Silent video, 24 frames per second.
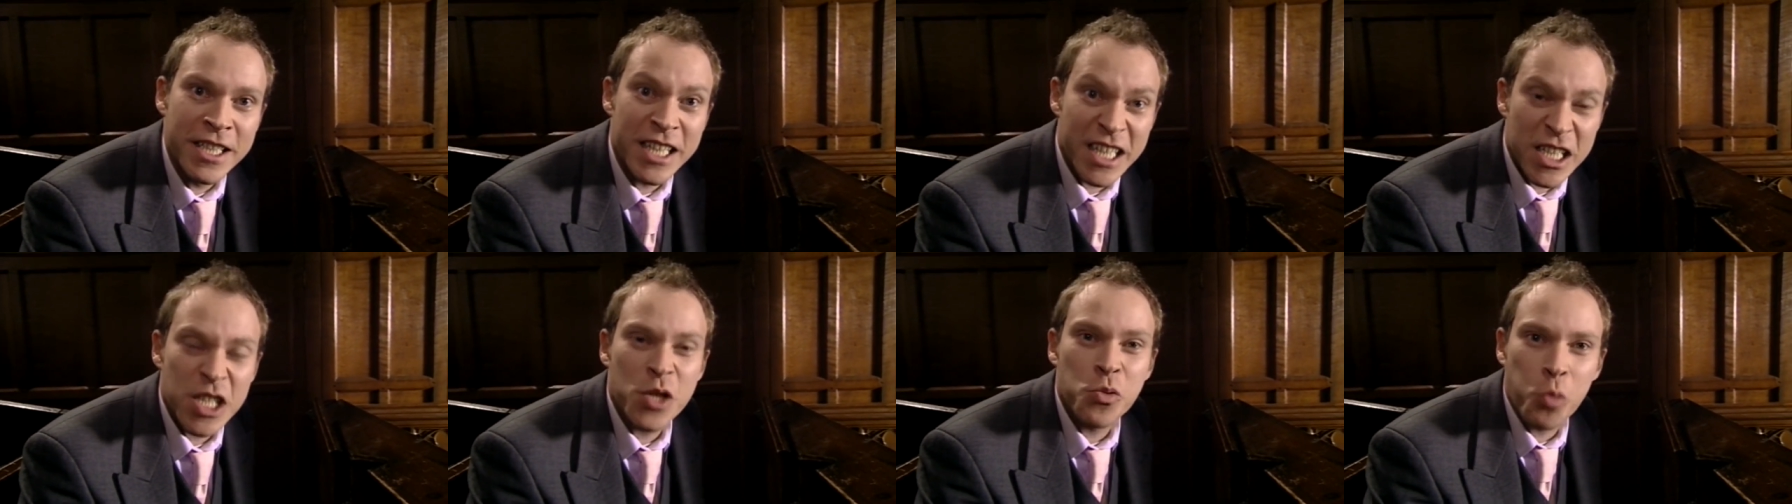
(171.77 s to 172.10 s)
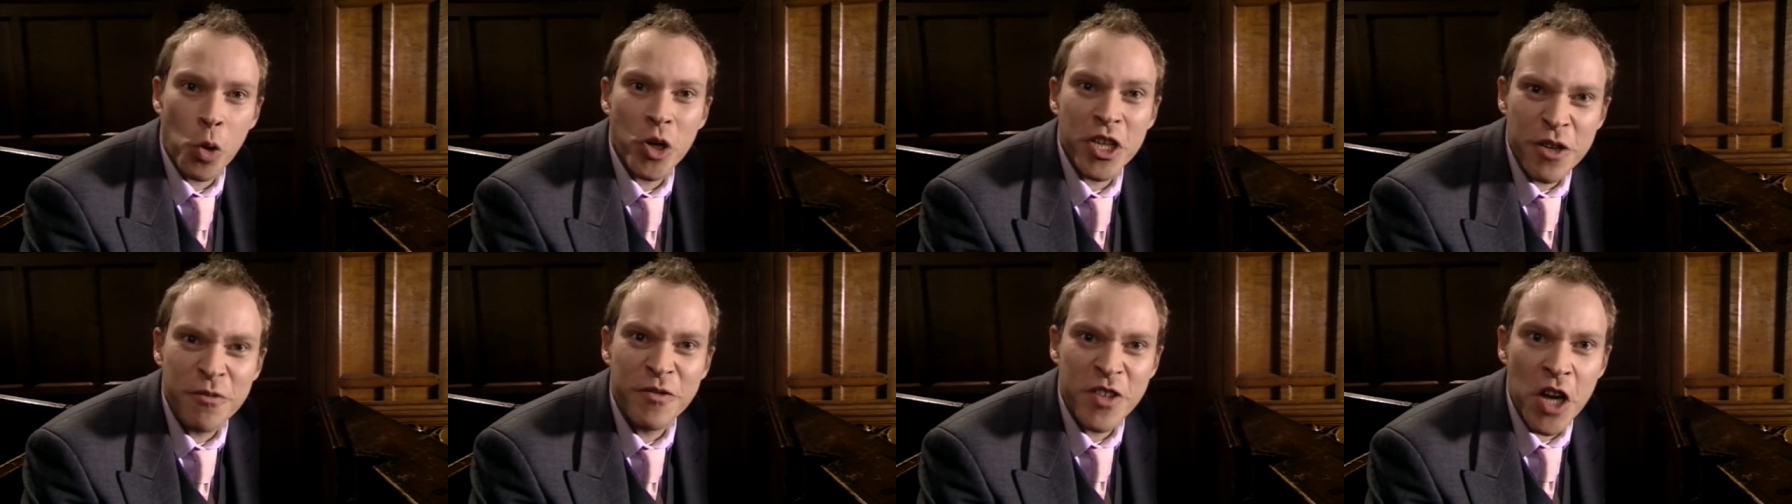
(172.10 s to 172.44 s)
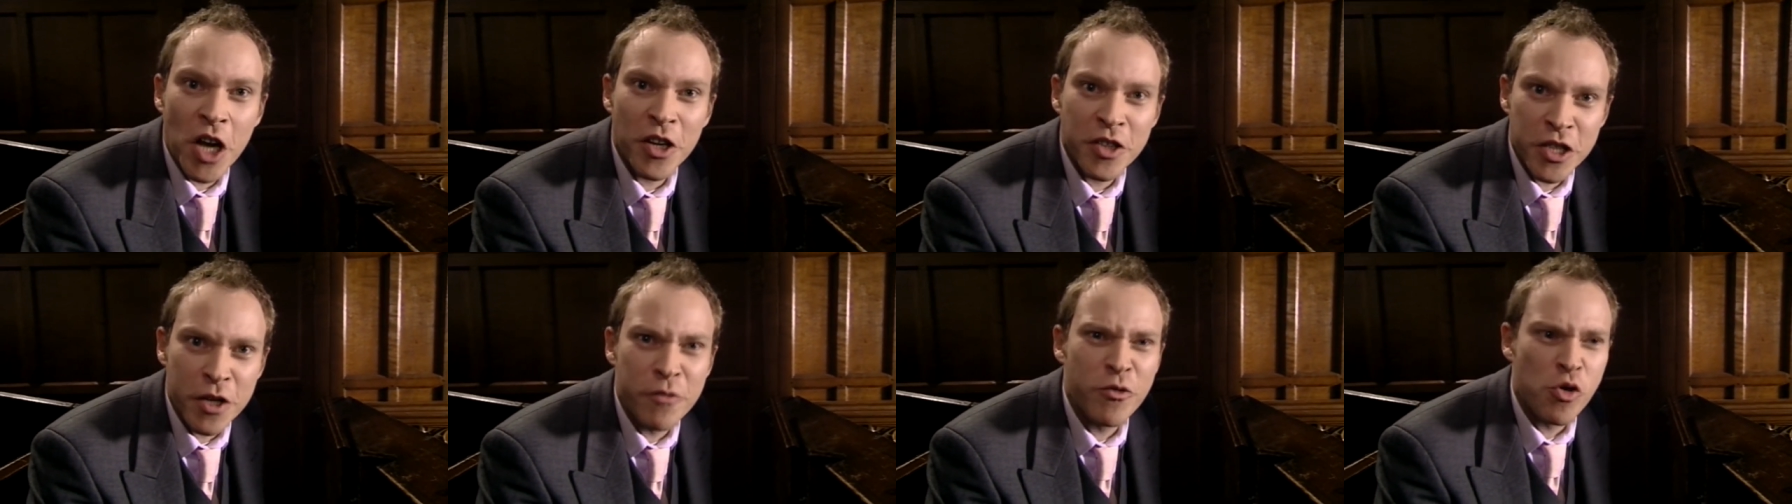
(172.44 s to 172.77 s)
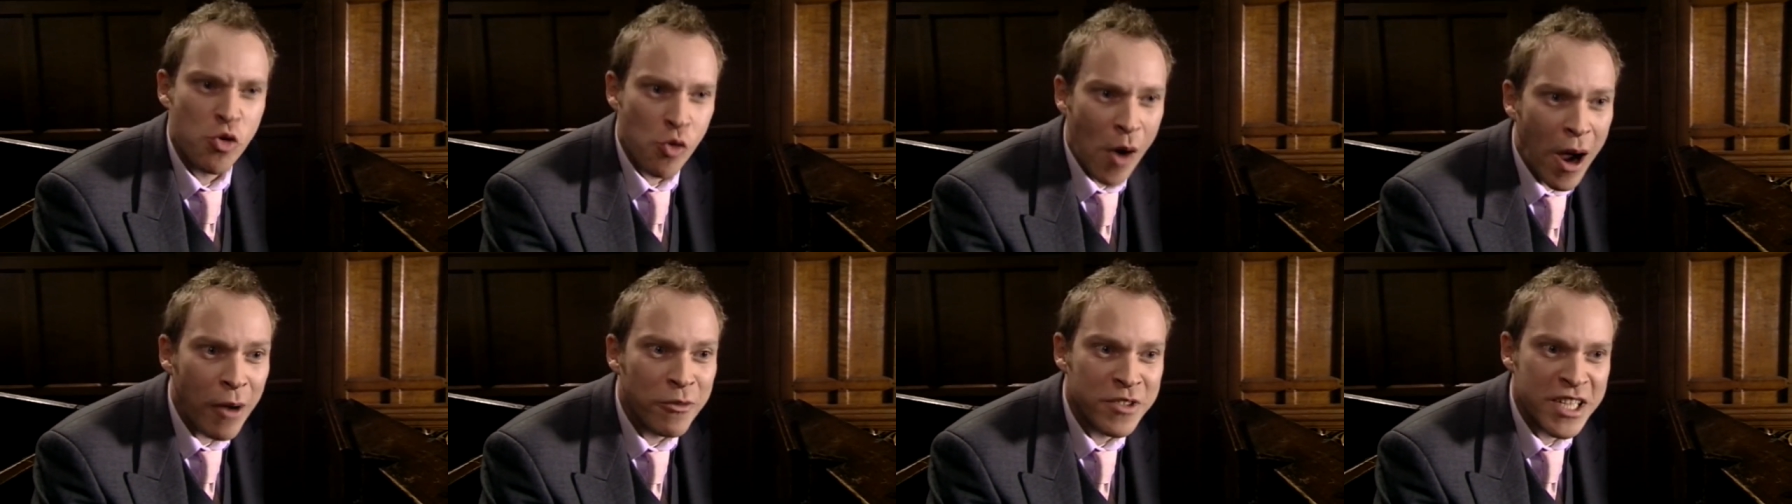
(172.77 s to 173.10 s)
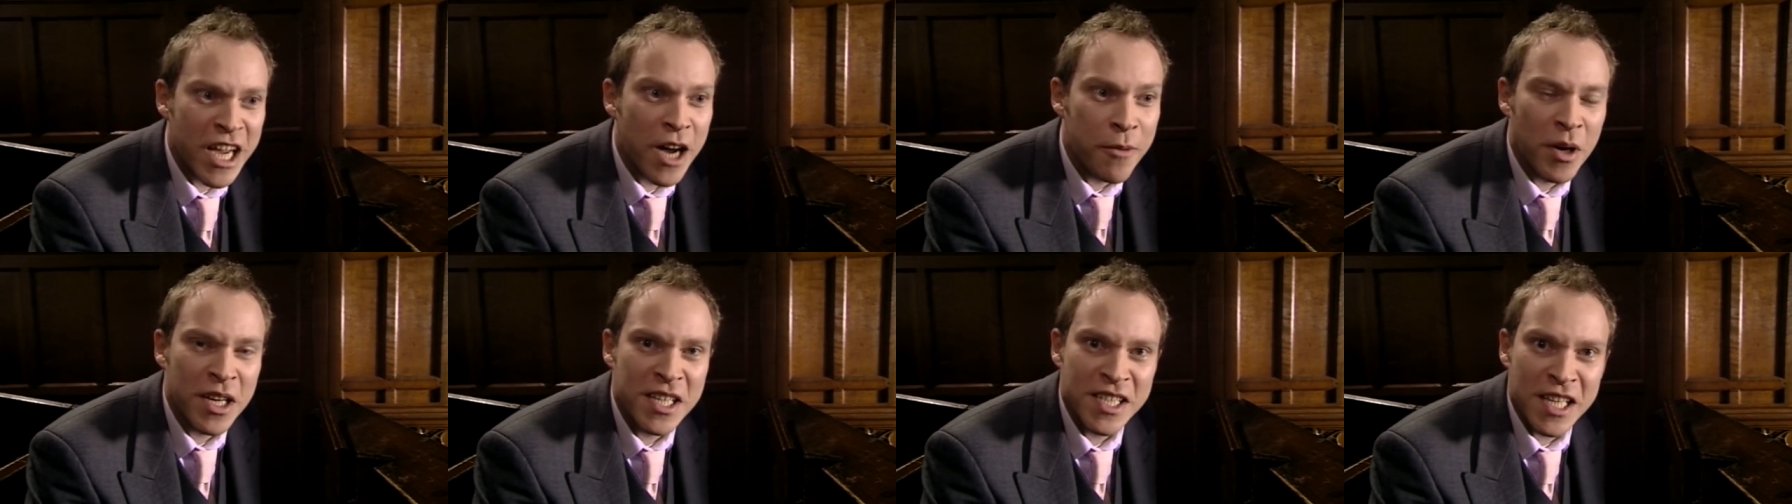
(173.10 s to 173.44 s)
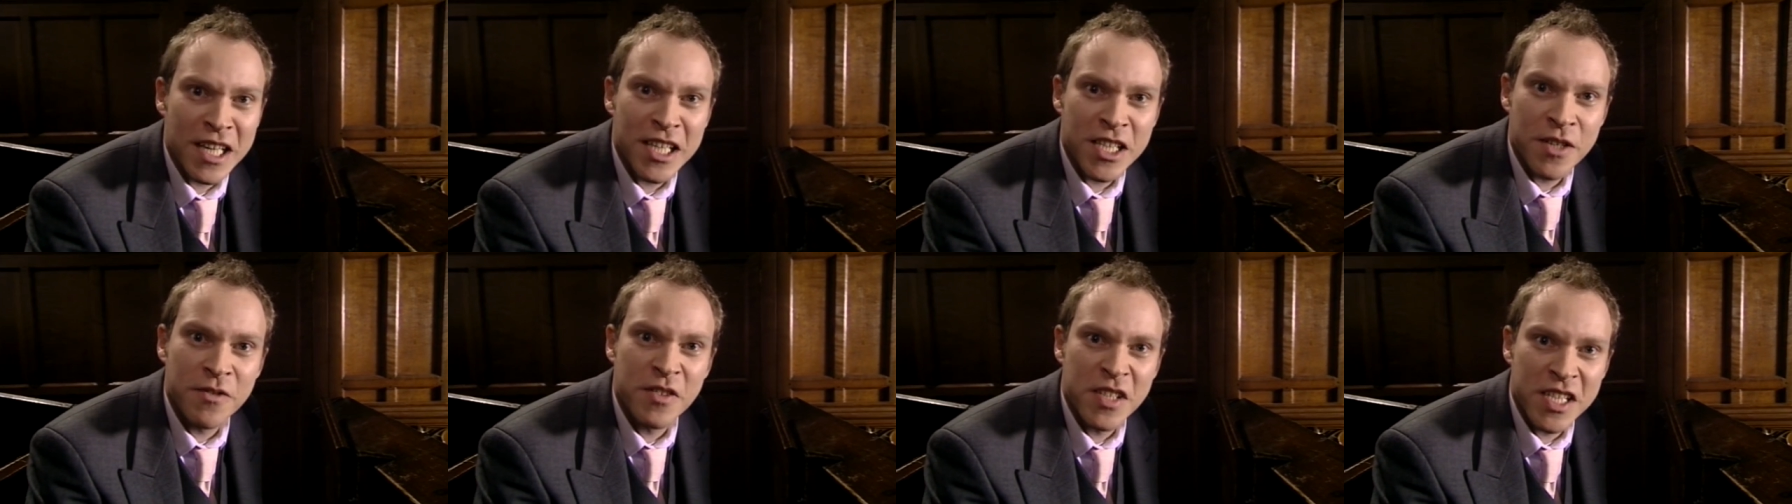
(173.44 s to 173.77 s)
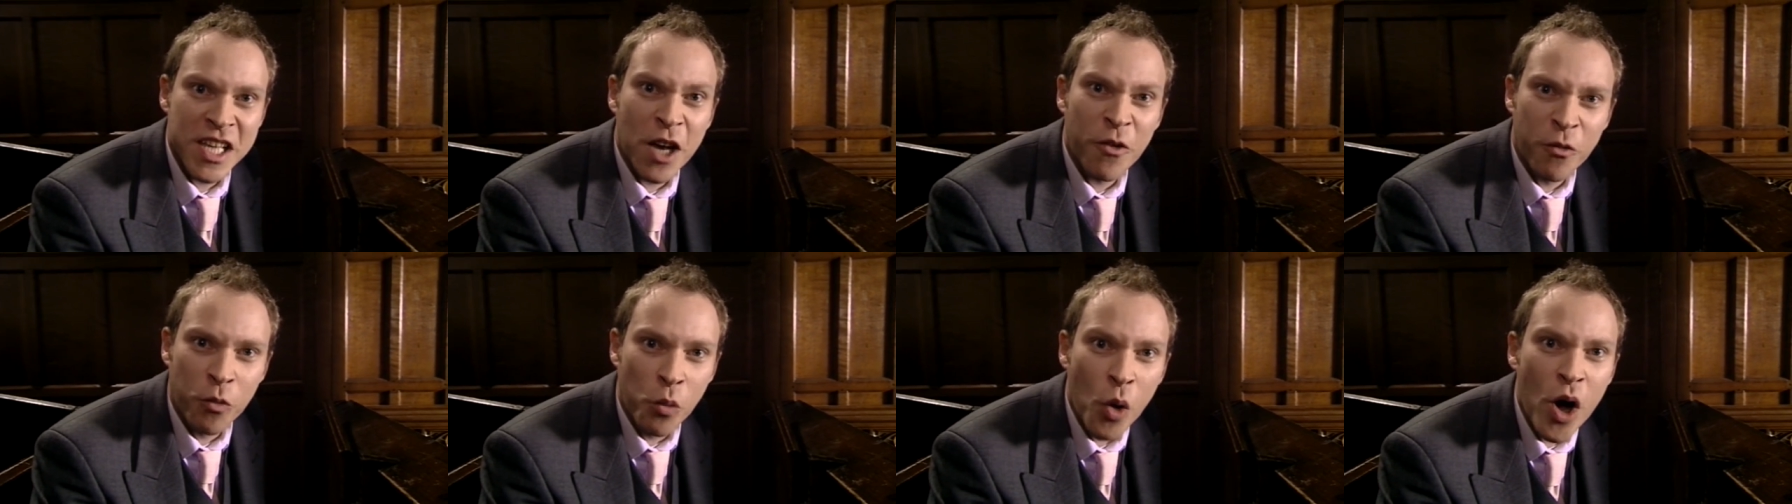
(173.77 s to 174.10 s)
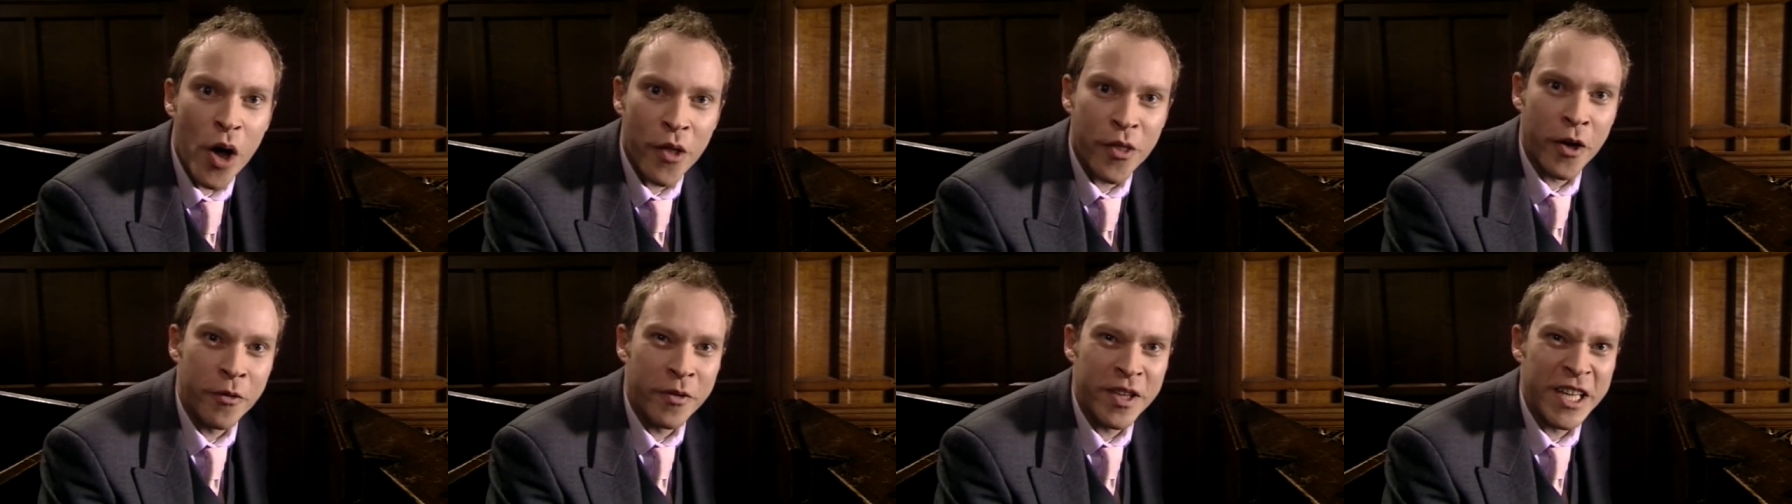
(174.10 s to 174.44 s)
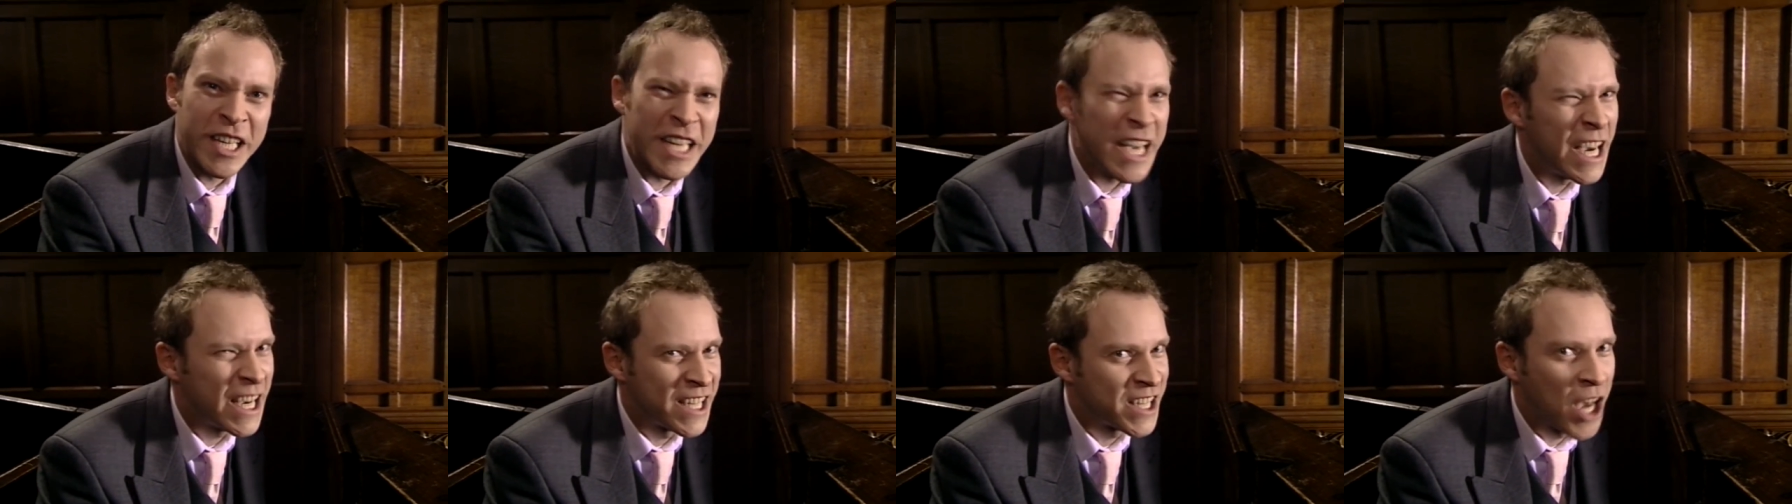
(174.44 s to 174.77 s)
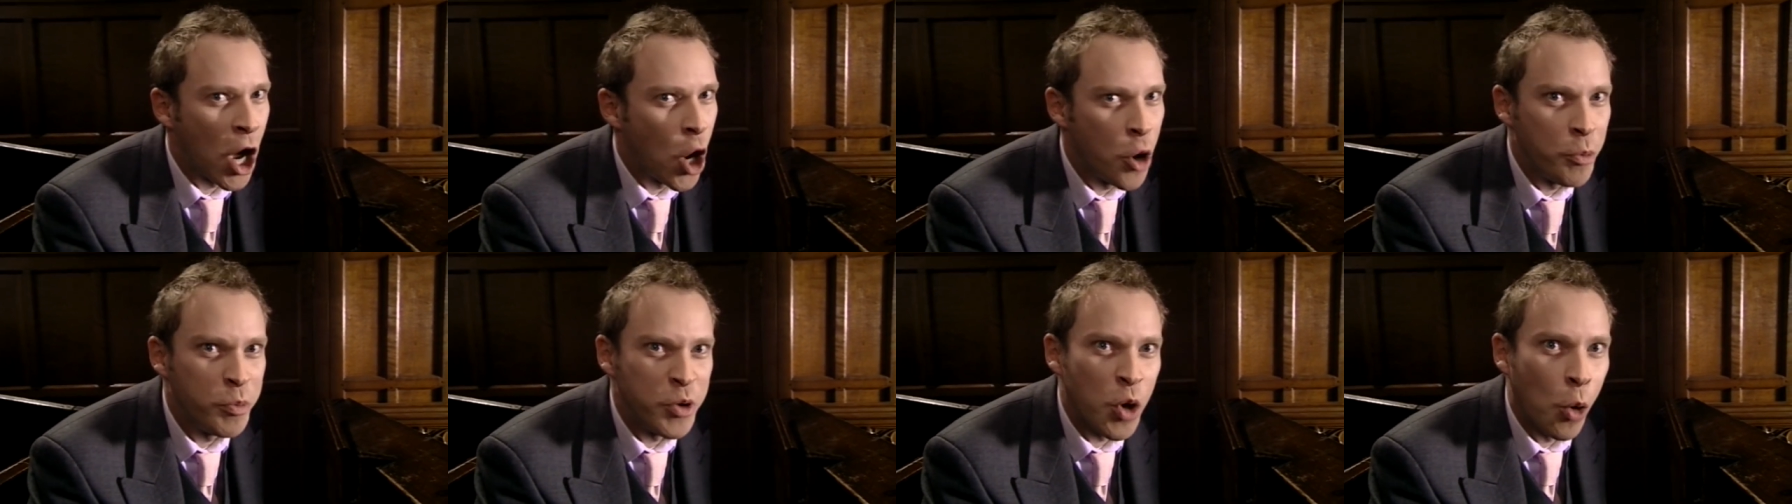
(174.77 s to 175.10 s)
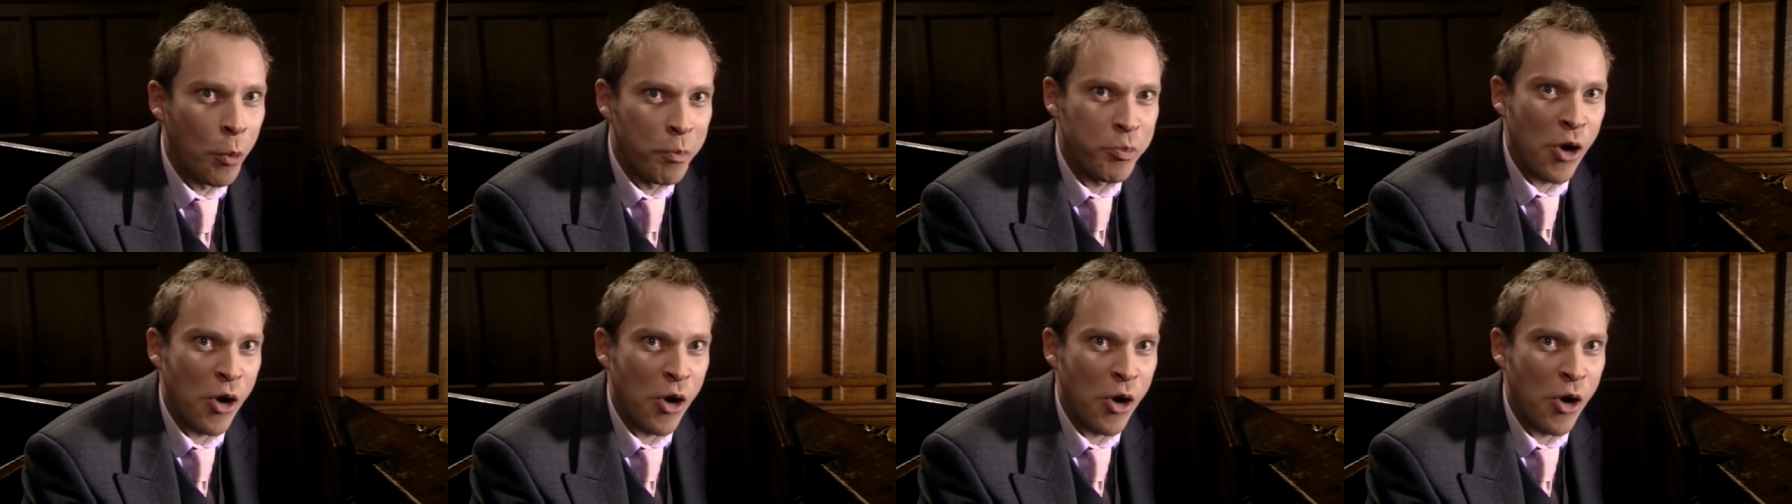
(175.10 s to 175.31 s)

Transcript: This is what you've done. You've ground down my sense of self worth over the years. I hope you're